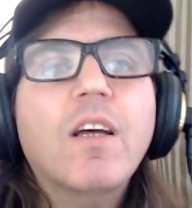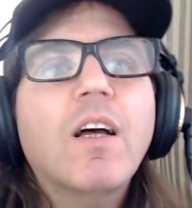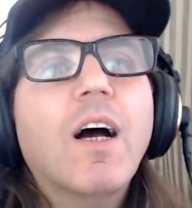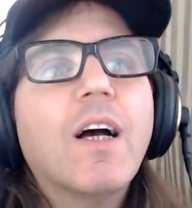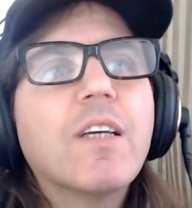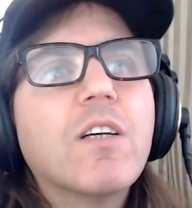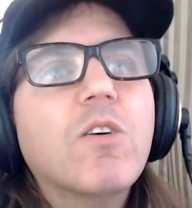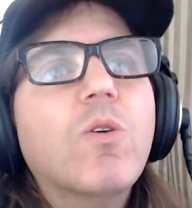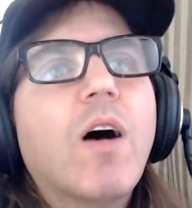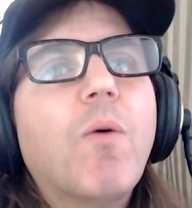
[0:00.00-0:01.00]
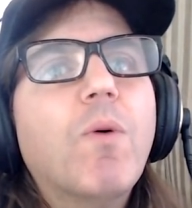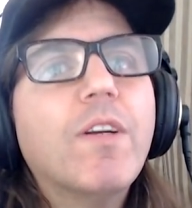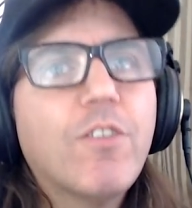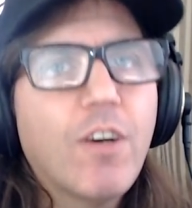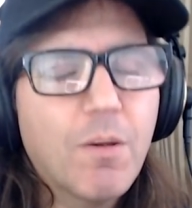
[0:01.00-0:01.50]
Uh, so I want to
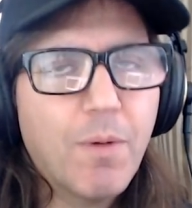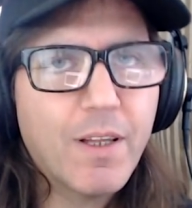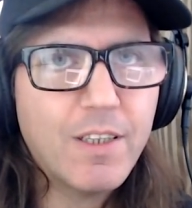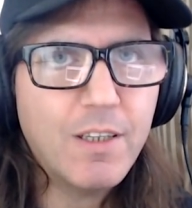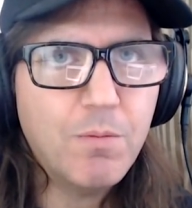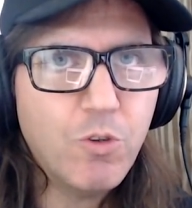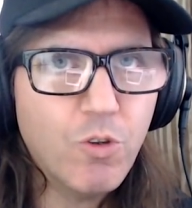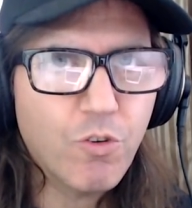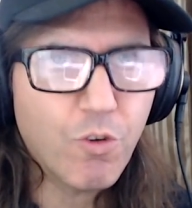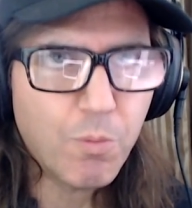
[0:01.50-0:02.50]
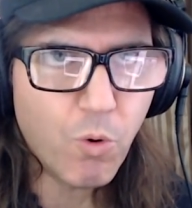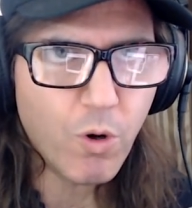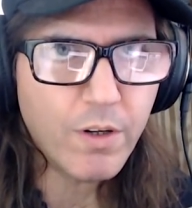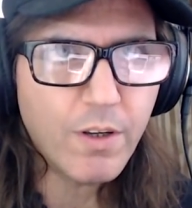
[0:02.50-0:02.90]
talk about the Mueller report